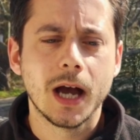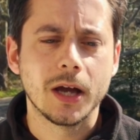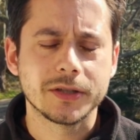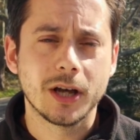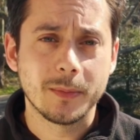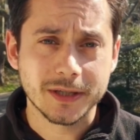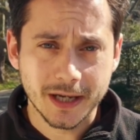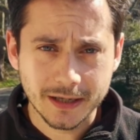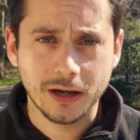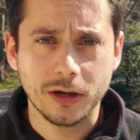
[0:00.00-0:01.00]
I'll start by
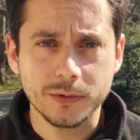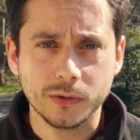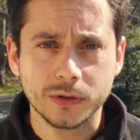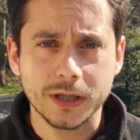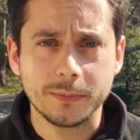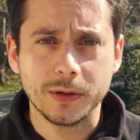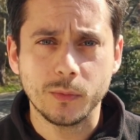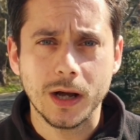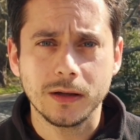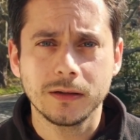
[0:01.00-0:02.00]
saying I hope you're all keeping
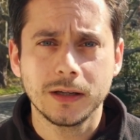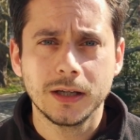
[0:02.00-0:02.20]
well,